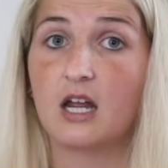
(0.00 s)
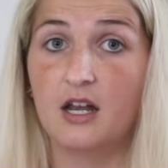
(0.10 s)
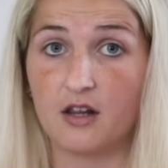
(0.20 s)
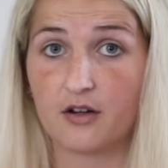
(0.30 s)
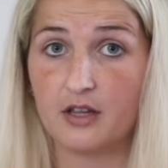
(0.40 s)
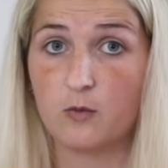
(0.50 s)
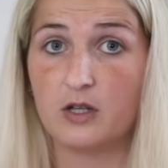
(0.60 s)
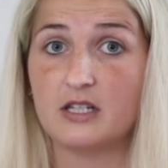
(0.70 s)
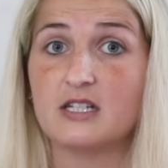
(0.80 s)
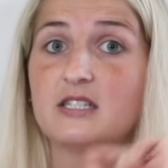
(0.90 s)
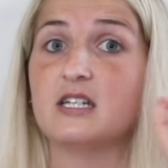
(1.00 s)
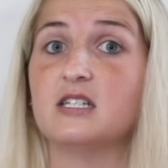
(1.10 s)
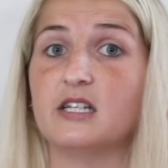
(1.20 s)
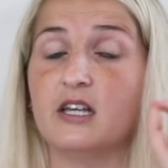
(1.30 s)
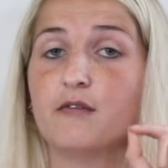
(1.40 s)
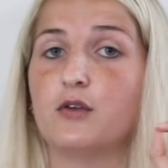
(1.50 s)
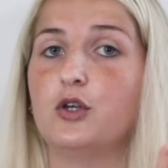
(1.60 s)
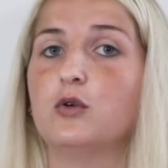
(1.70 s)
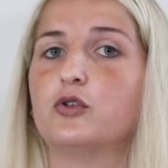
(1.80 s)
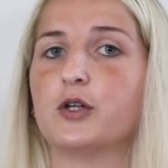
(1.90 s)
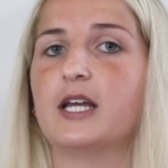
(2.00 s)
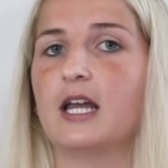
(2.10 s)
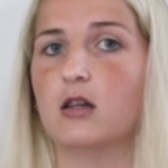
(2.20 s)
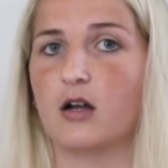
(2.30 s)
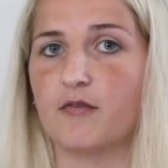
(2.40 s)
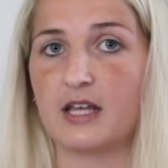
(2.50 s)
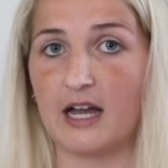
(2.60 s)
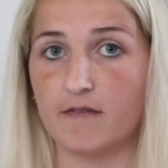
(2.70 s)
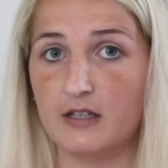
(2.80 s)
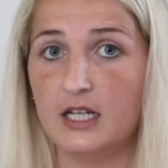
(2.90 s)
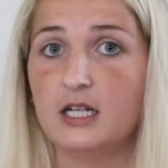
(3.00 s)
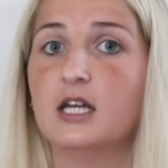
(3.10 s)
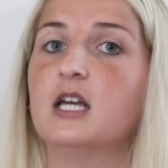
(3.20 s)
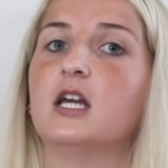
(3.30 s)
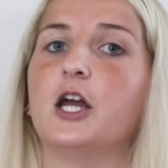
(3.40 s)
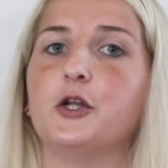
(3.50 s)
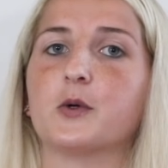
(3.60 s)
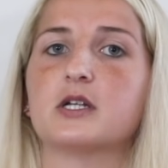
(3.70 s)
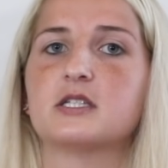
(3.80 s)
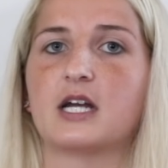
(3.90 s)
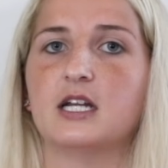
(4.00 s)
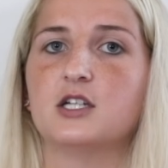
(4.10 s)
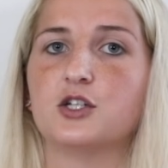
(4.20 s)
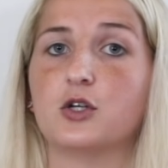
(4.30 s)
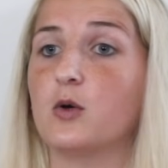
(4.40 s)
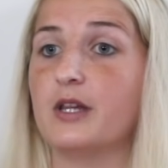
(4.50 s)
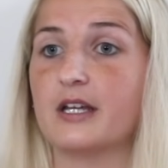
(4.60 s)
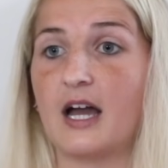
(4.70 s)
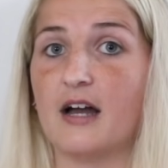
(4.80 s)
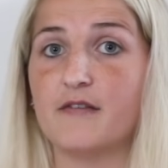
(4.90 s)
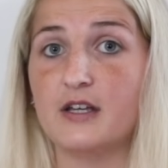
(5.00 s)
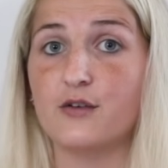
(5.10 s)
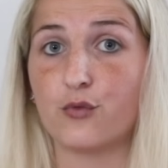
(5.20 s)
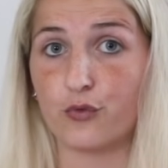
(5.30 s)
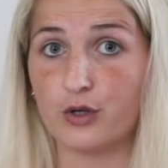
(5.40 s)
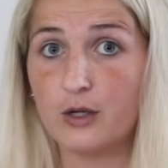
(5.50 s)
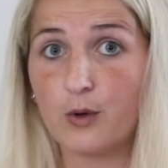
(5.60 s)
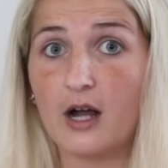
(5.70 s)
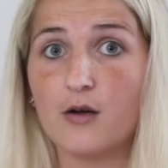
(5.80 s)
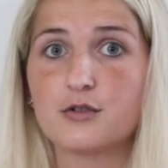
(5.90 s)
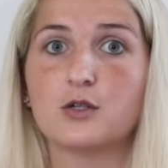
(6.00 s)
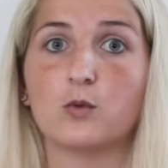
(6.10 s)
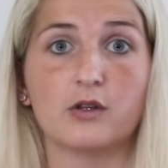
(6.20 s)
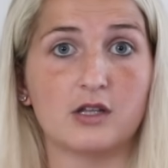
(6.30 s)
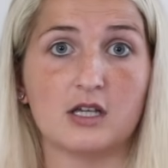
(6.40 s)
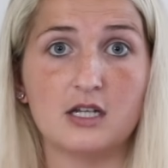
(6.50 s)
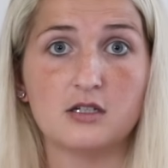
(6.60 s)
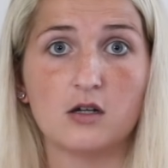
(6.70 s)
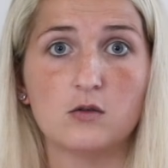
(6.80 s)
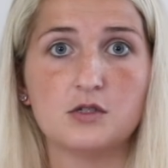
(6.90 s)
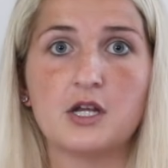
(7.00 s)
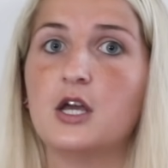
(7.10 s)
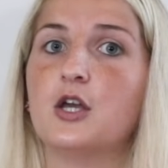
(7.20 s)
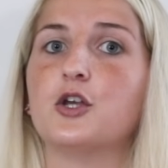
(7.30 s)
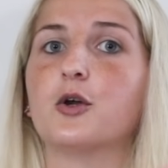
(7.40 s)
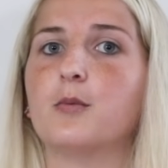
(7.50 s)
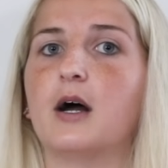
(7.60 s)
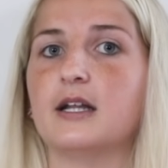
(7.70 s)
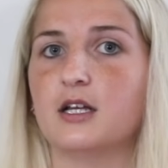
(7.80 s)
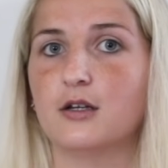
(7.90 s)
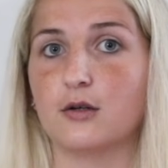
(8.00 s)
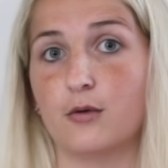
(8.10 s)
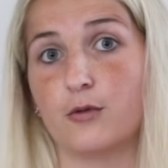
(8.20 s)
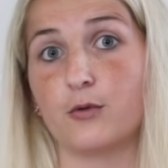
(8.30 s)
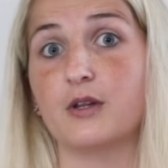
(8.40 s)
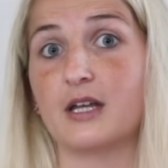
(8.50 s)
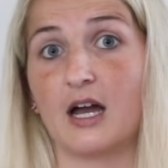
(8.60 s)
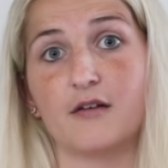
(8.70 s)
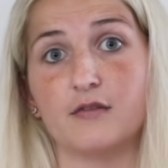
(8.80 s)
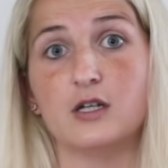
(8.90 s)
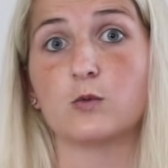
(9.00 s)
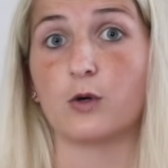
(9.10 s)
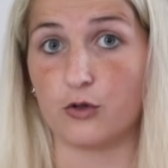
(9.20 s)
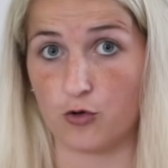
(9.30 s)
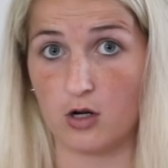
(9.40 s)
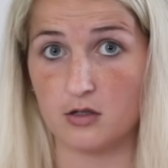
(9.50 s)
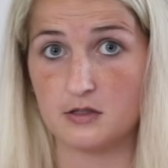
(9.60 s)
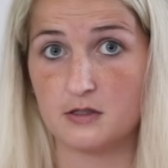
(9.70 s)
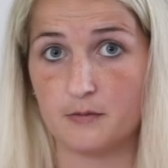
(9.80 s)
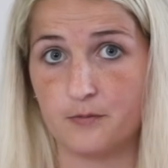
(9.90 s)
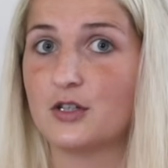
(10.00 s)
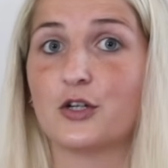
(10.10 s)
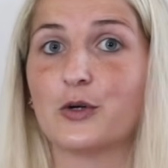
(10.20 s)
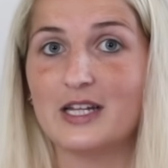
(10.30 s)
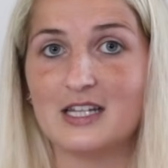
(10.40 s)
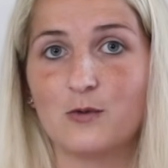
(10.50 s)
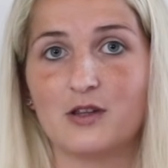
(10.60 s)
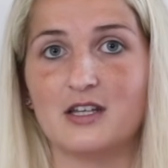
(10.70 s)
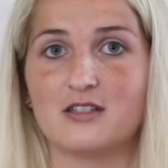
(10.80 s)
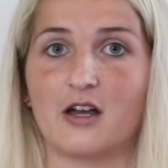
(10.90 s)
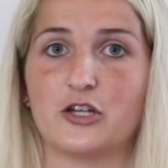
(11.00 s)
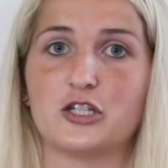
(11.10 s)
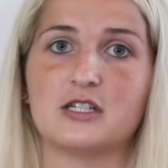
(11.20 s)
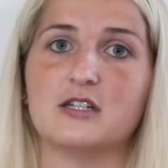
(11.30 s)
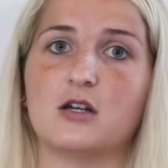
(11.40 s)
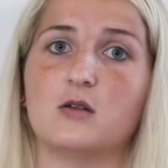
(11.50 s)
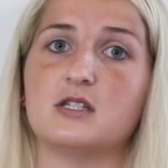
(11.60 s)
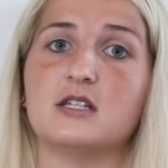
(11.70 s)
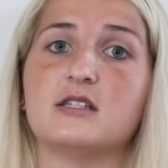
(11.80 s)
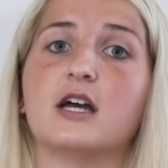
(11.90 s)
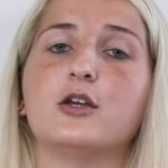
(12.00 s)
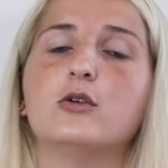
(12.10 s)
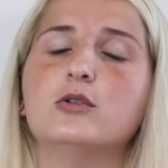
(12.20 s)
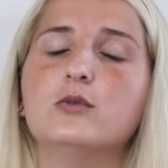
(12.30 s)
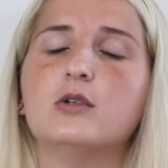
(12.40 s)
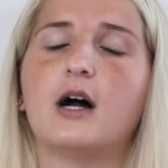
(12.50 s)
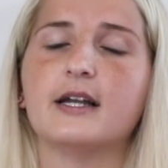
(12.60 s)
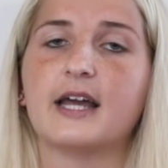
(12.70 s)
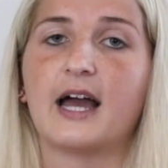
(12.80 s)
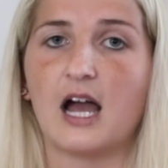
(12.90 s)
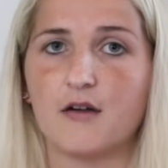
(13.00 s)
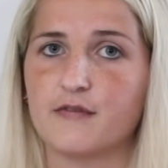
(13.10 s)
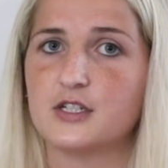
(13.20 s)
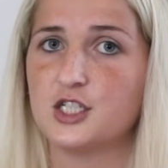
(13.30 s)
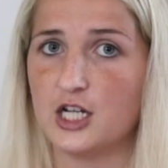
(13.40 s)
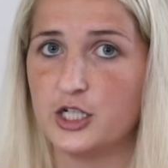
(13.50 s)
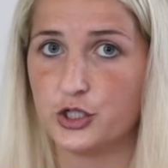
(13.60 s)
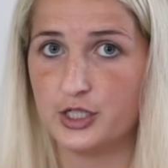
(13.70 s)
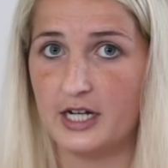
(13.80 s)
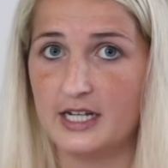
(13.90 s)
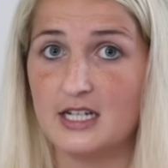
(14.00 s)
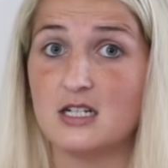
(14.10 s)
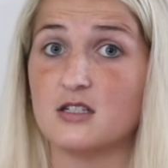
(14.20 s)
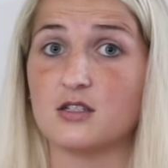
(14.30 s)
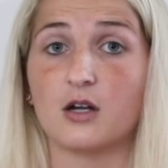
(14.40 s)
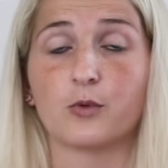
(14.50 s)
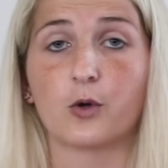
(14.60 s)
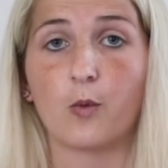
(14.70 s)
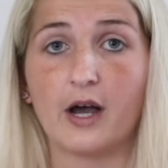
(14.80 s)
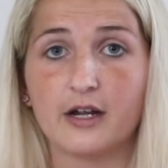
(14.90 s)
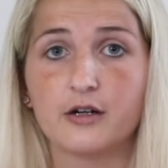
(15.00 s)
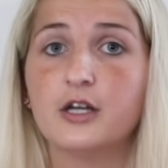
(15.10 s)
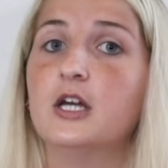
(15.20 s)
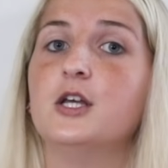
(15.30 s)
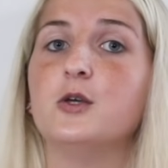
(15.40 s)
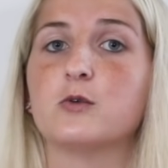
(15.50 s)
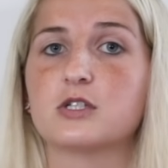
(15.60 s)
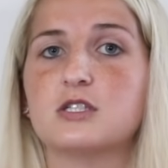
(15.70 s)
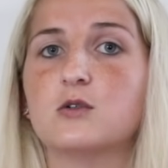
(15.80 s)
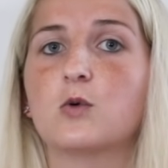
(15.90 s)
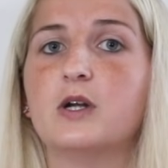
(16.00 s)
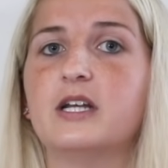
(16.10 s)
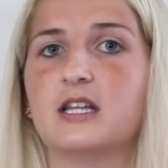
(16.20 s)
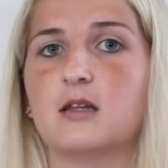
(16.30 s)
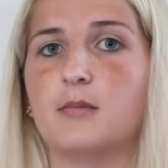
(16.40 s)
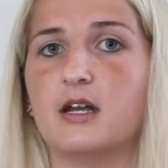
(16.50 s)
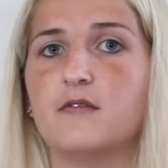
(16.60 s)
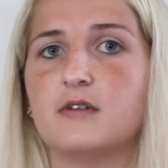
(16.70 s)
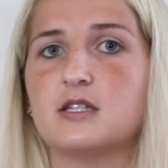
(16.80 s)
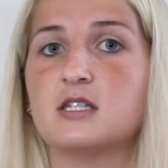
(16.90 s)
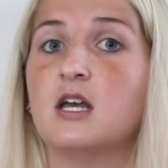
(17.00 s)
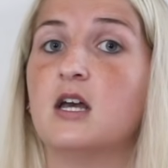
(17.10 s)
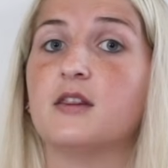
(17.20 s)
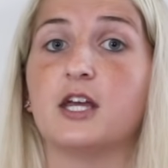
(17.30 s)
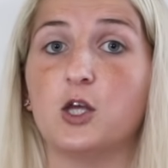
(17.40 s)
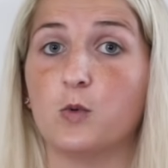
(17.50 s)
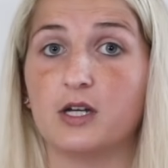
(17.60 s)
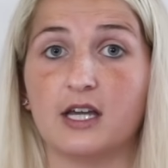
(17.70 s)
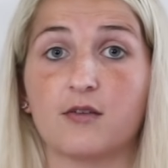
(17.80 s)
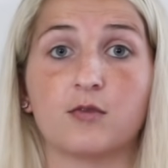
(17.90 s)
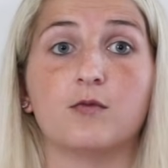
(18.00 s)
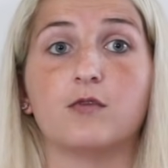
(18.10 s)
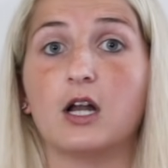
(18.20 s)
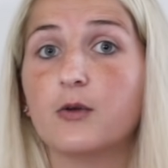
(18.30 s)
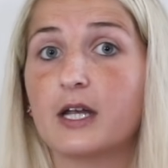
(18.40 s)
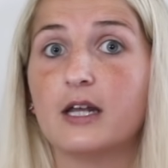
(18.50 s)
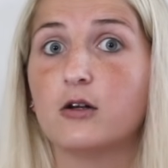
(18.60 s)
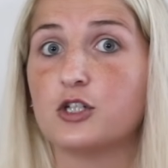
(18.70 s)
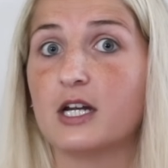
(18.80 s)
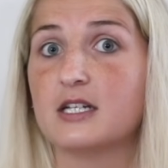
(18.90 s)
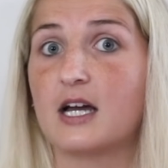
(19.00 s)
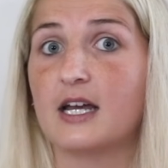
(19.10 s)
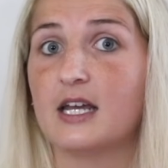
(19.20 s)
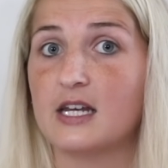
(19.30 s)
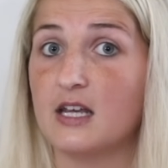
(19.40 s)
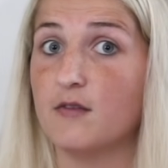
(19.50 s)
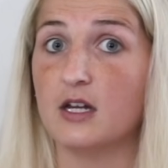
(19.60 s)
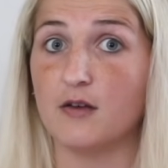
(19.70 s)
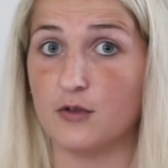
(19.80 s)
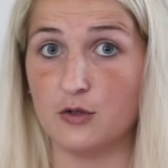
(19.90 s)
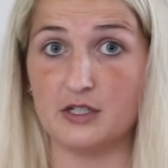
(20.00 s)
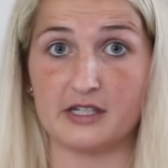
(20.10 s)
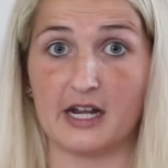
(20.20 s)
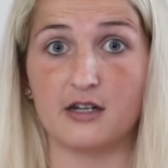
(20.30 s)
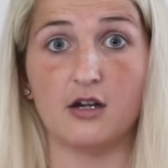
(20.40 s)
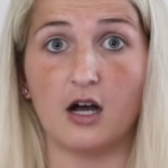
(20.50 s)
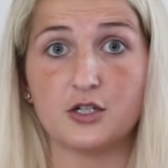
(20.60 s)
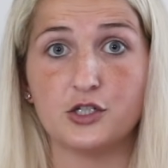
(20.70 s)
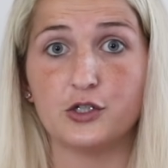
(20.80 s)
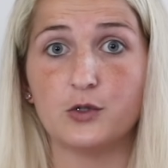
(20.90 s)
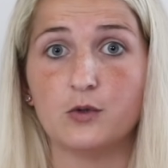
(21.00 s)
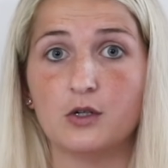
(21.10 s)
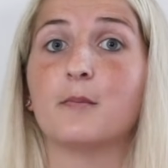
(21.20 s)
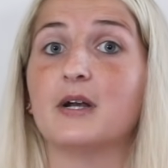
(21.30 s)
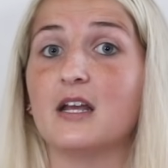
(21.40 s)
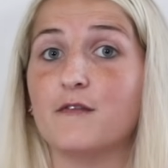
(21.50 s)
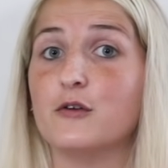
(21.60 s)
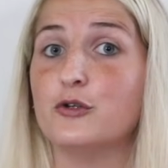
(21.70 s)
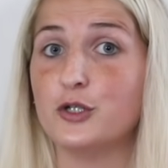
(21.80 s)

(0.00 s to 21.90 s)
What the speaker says: Another thing with this is if you drink a lot of caffeine and you're deciding to go the caffeine-free route with the ketones, your body can go through the caffeine withdrawals. The great thing with the exogenous ketones is that you do not have to change your diet. It is not required. You are still going to get the benefits that you would get from following a ketogenic diet, even if you decide not to. But if you